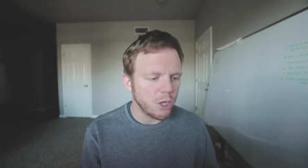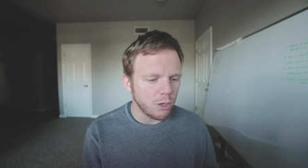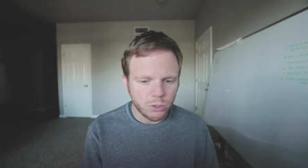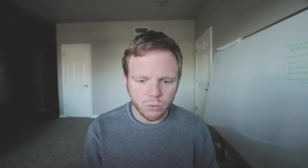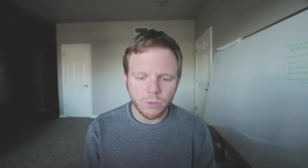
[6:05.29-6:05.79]

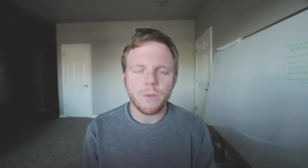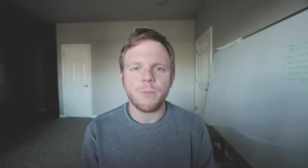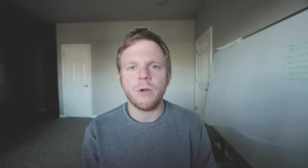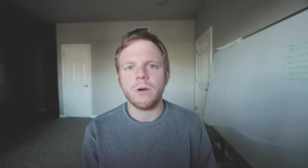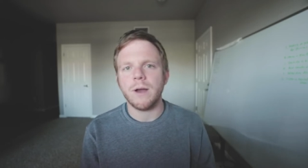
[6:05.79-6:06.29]
go through the
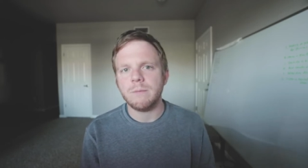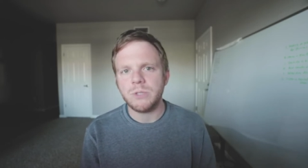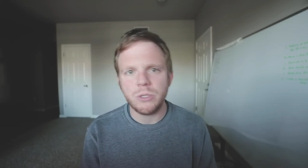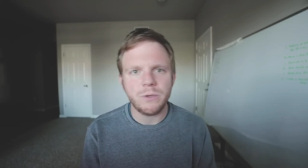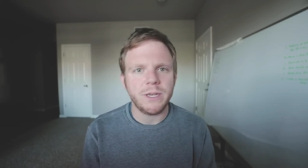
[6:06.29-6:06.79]
program
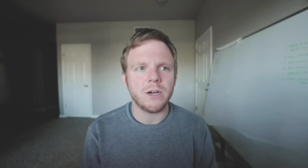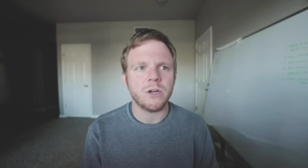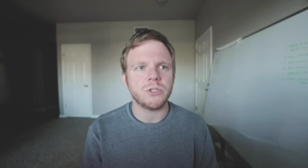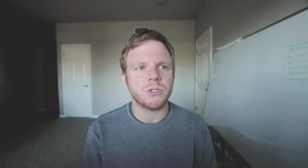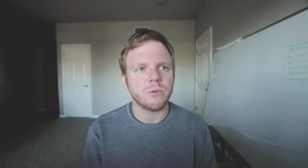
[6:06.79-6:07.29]
two
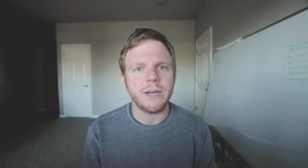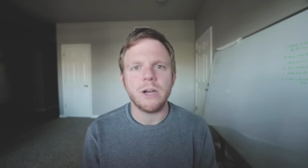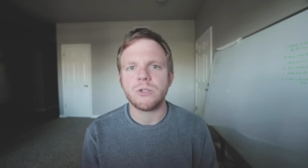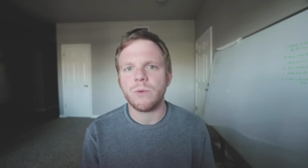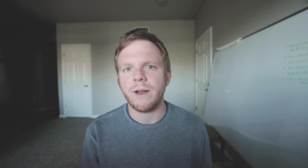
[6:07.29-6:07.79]
years, three
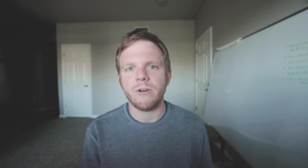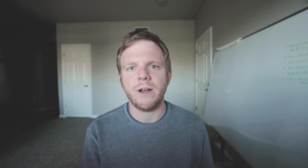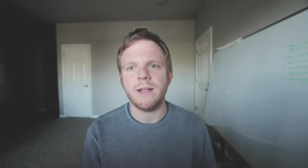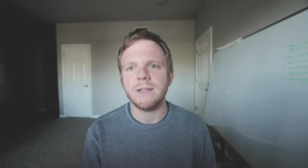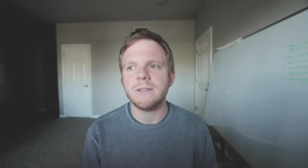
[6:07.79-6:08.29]
years, whatever
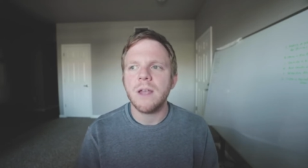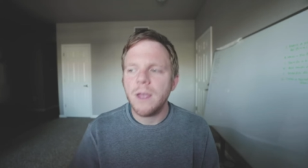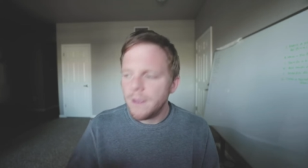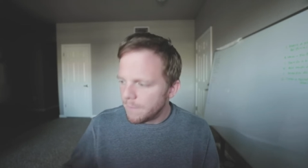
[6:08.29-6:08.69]
it is,